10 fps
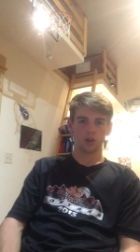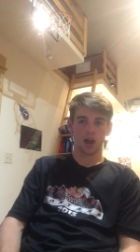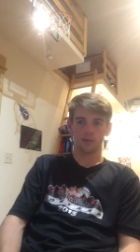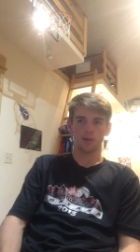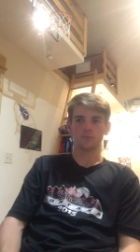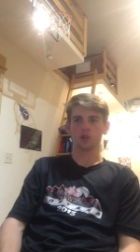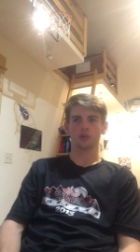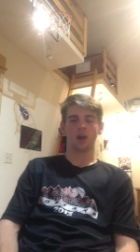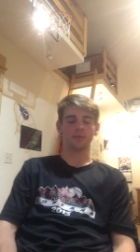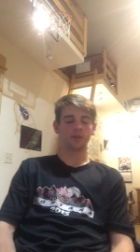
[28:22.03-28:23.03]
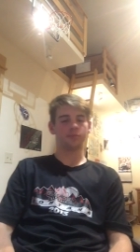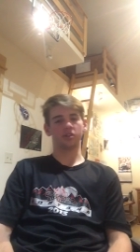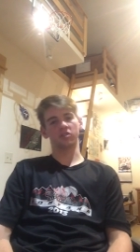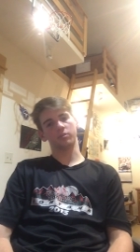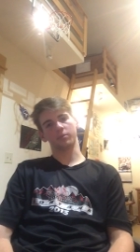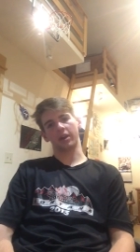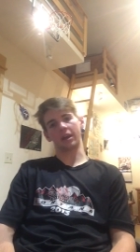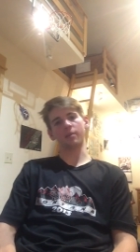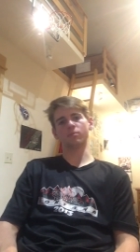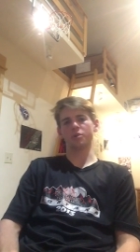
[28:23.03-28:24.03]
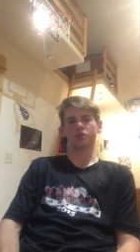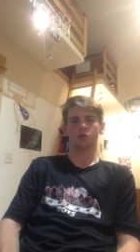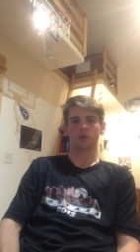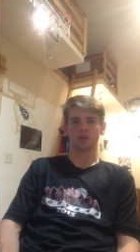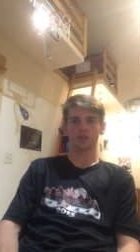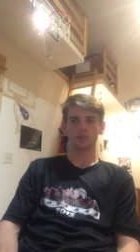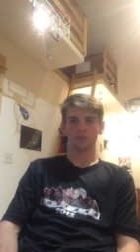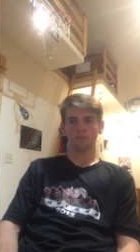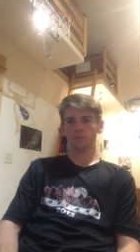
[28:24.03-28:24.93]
I'm not sure how many minutes he's playing. I'm pretty sure it's